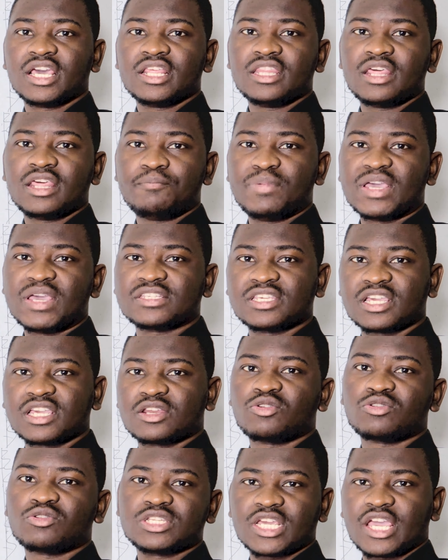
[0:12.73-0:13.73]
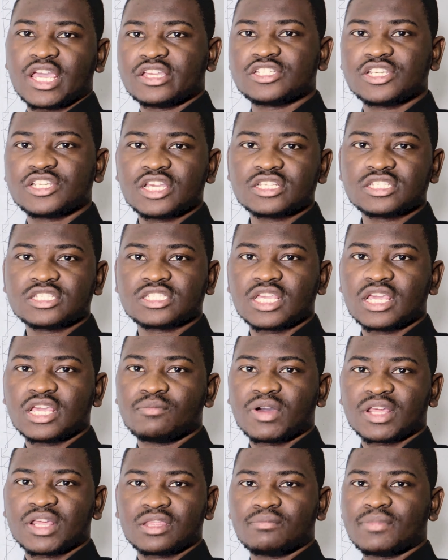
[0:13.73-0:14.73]
the basic notations in
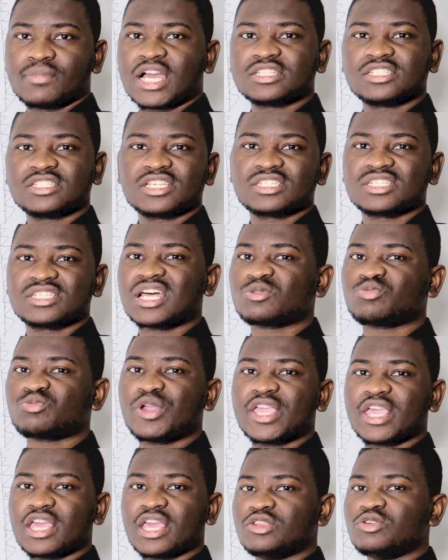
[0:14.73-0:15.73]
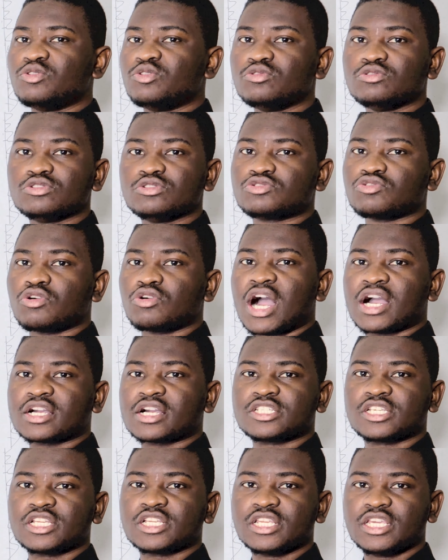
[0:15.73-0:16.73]
mathematics that we can use to
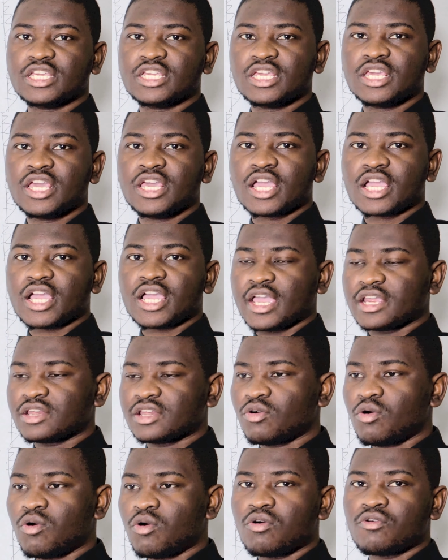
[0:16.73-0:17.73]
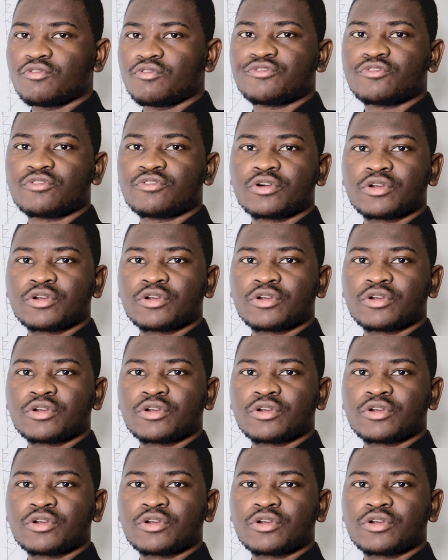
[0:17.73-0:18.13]
actually kind of